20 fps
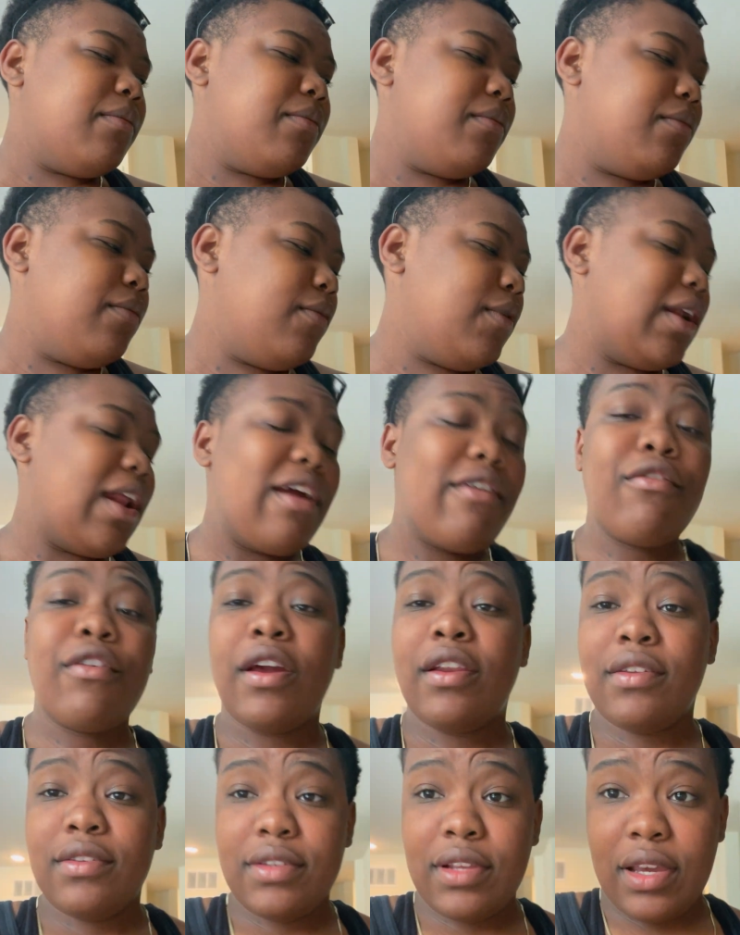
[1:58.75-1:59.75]
Whatever I
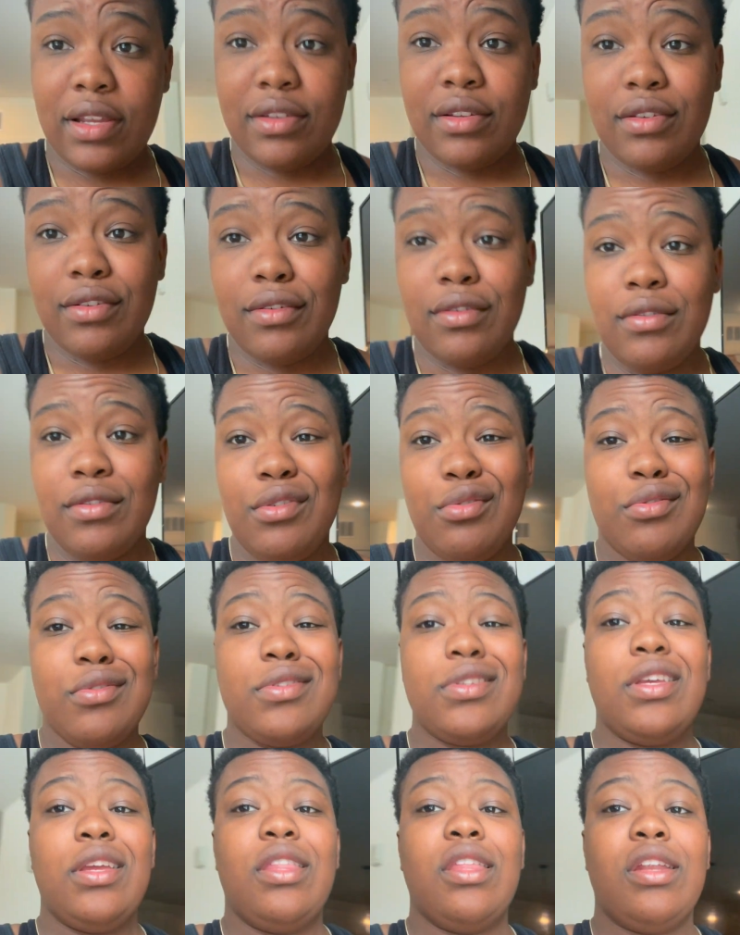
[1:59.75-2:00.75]
decide to do, you will
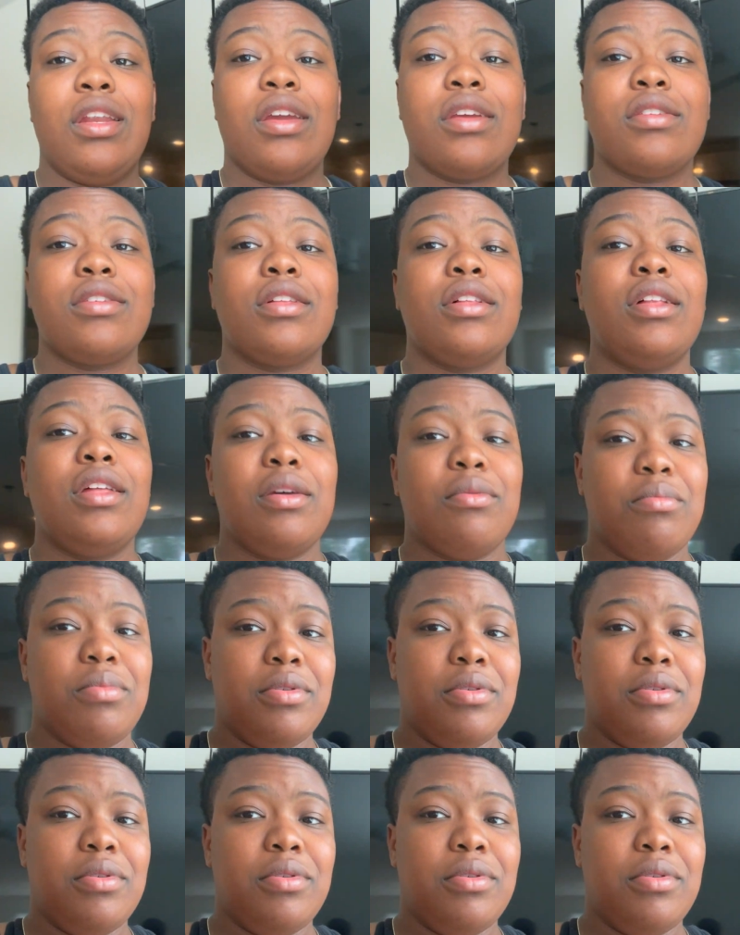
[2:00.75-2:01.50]
see in the next clip.